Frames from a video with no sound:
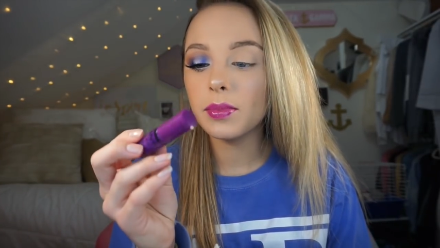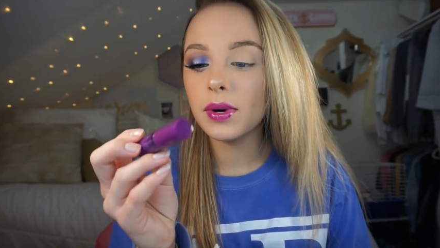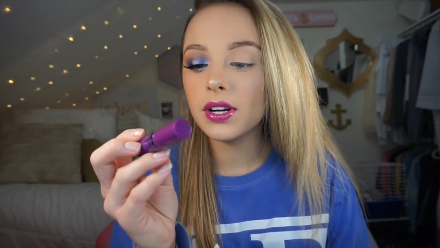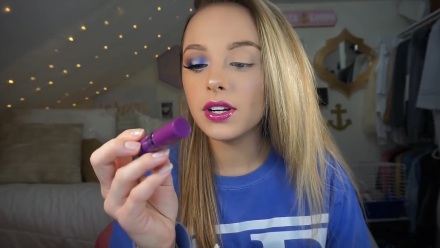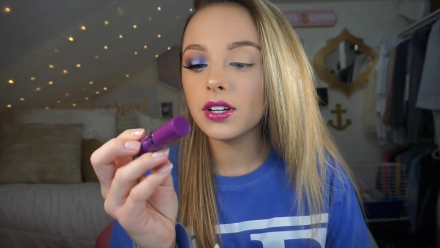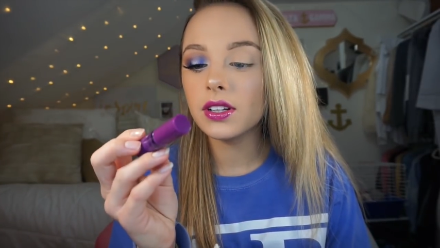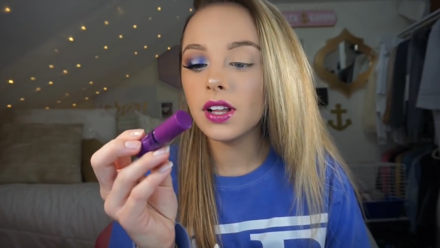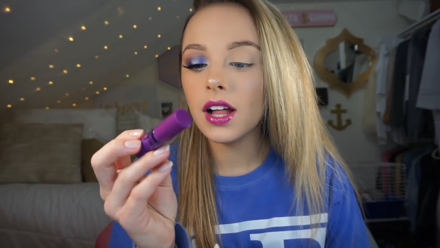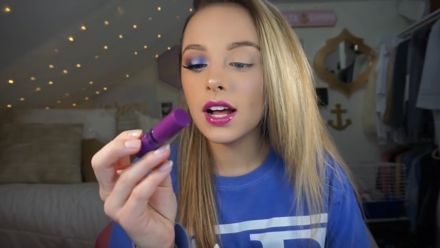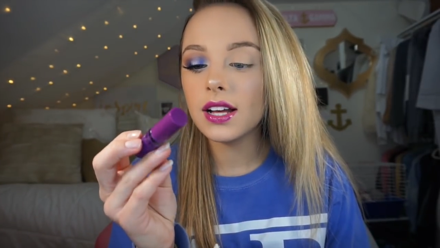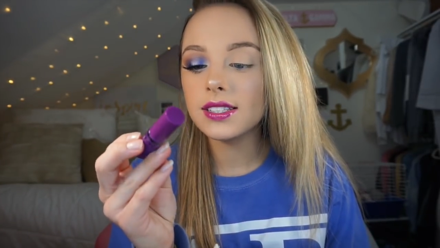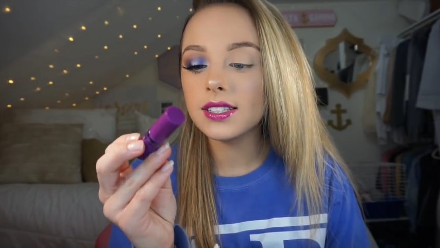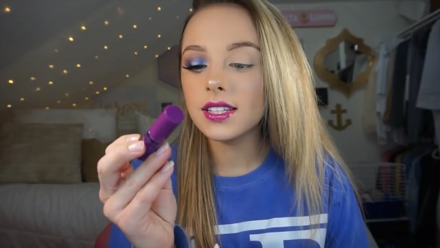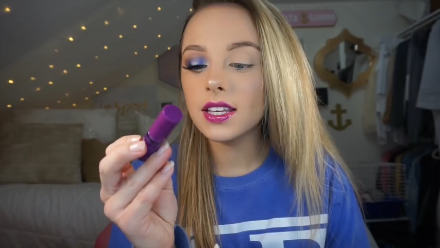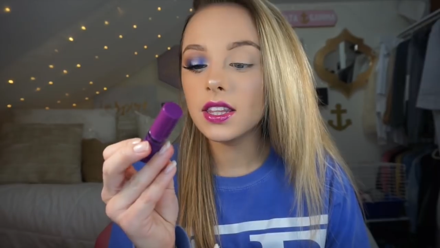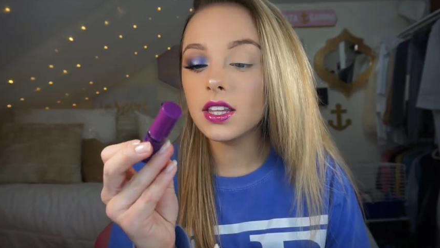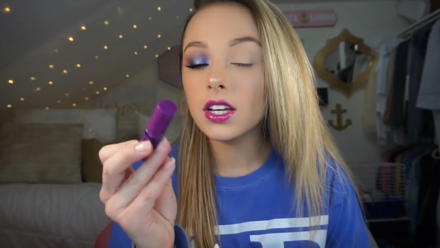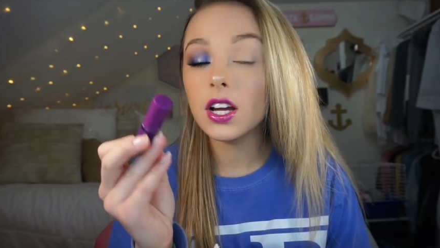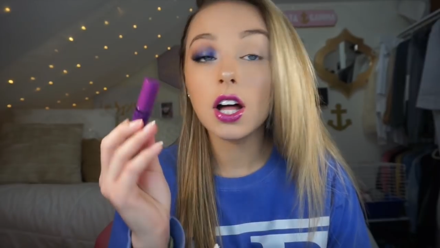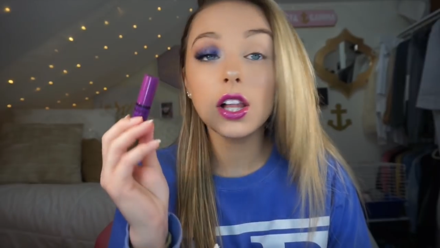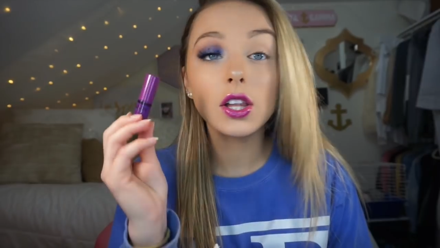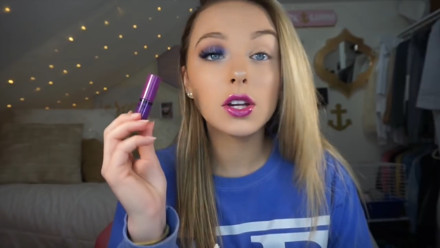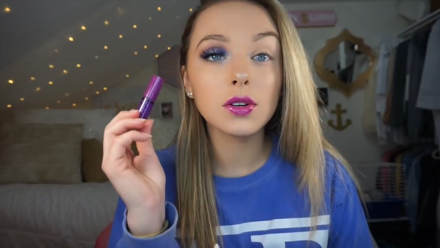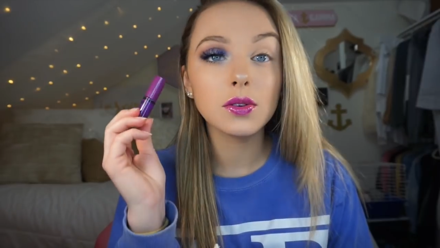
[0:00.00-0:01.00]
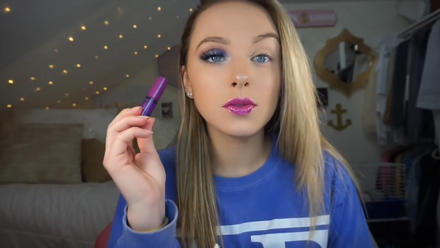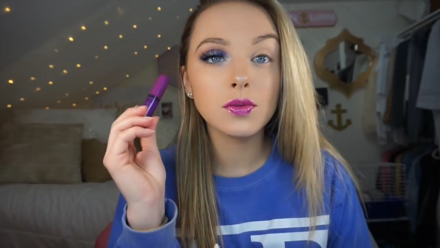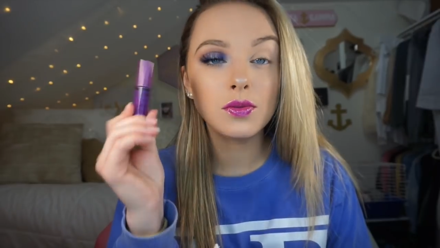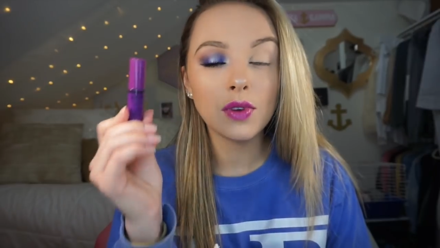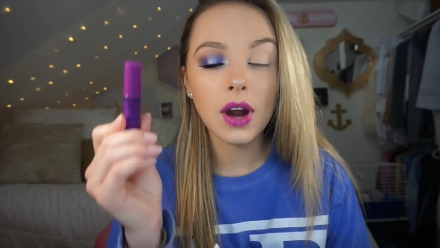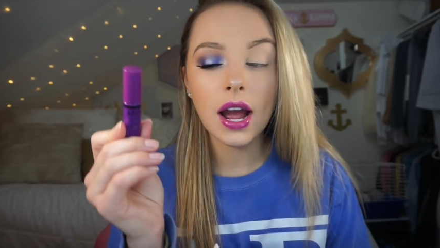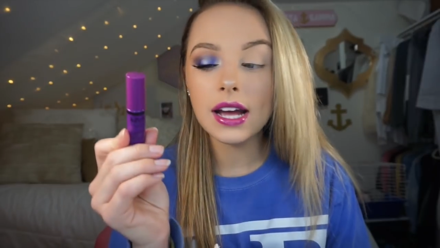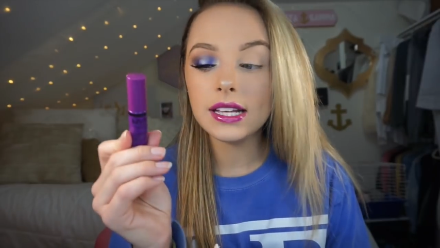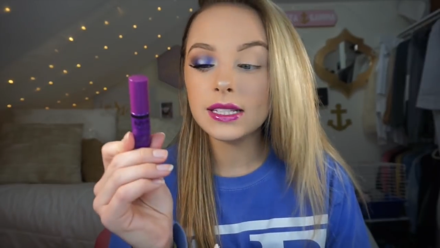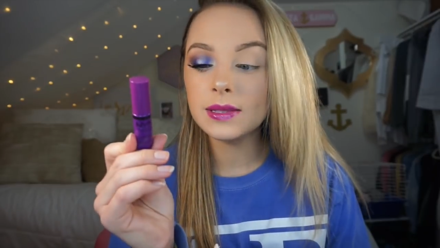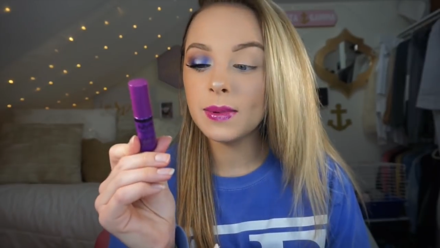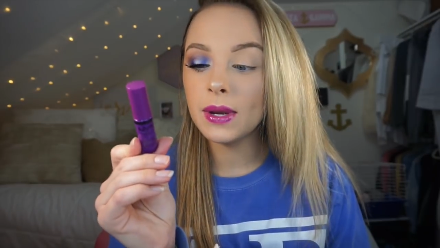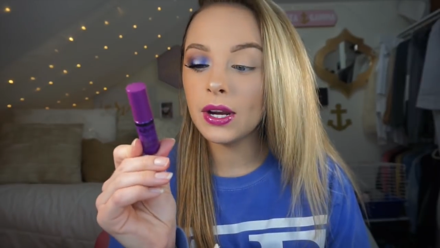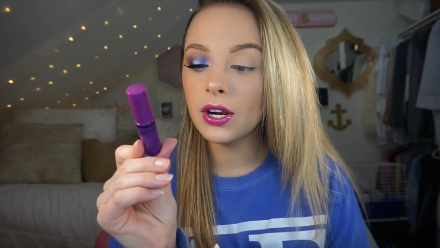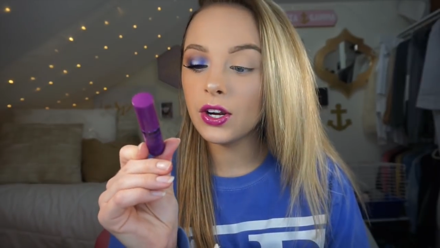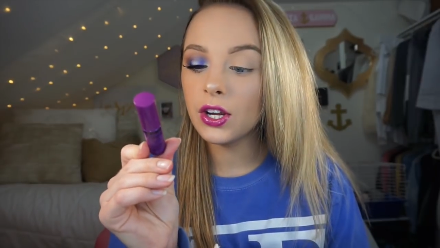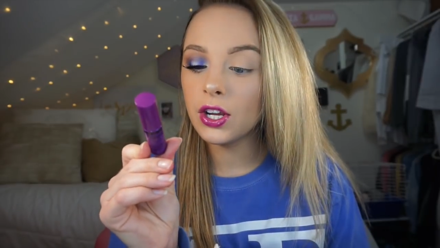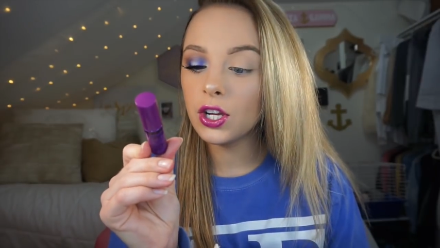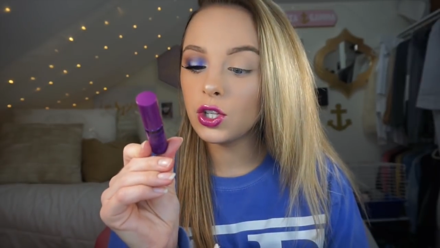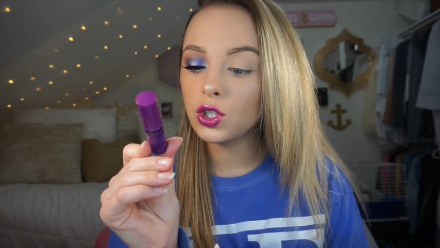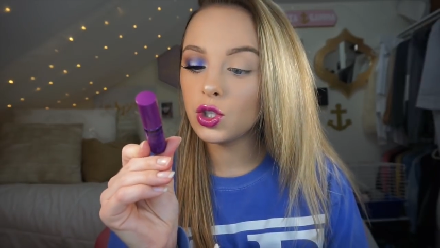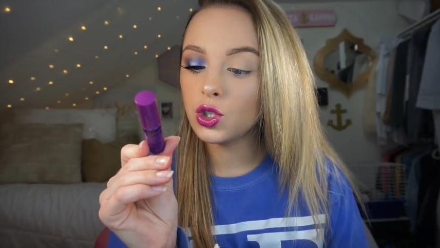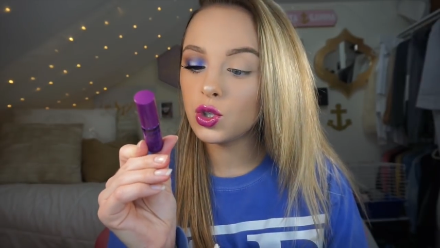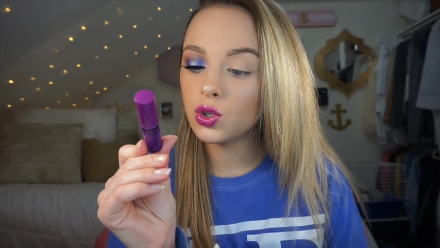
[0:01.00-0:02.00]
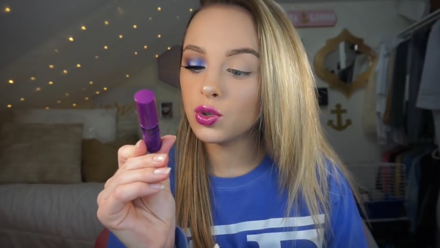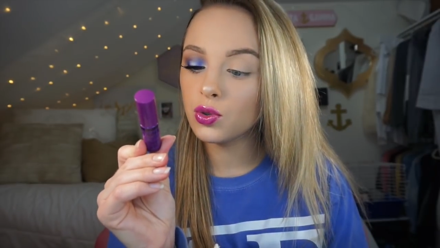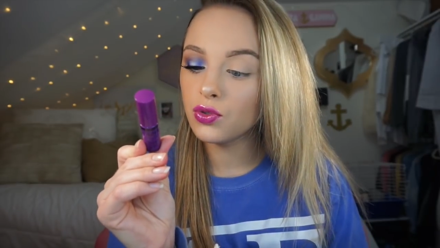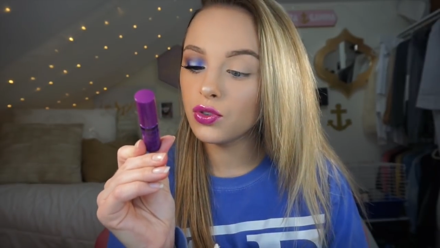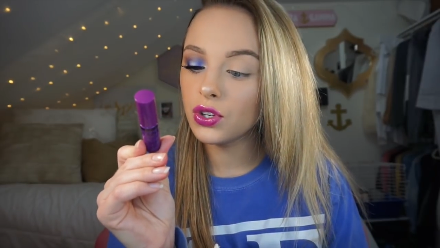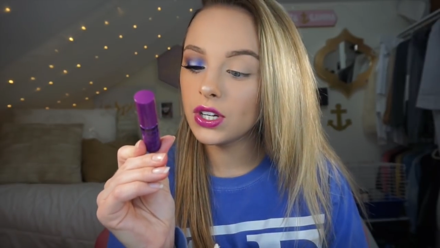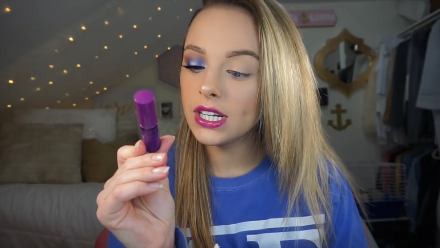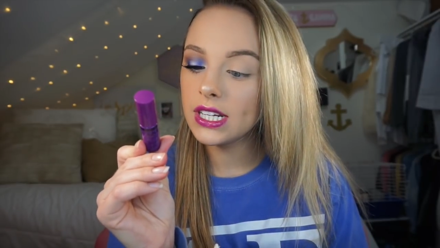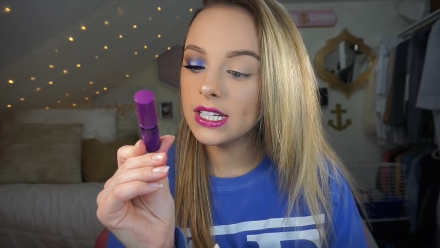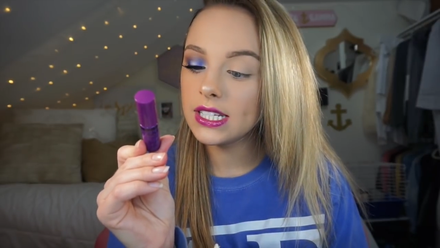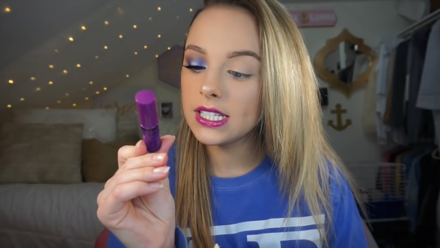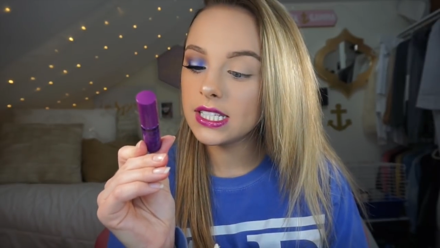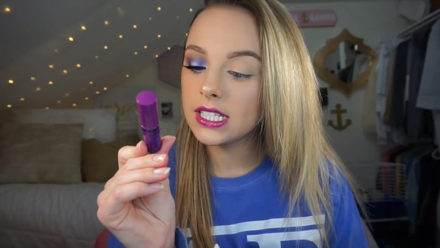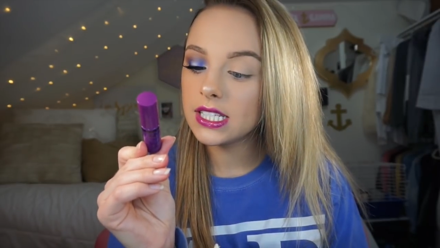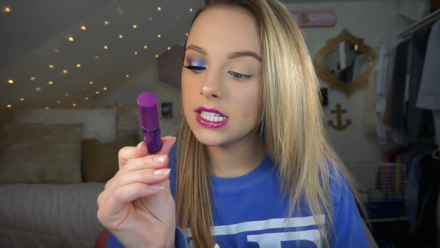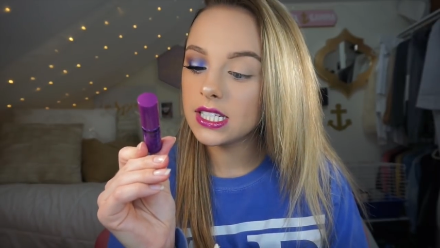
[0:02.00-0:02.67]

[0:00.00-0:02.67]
Butter Gloss in the color Raspberry Treat.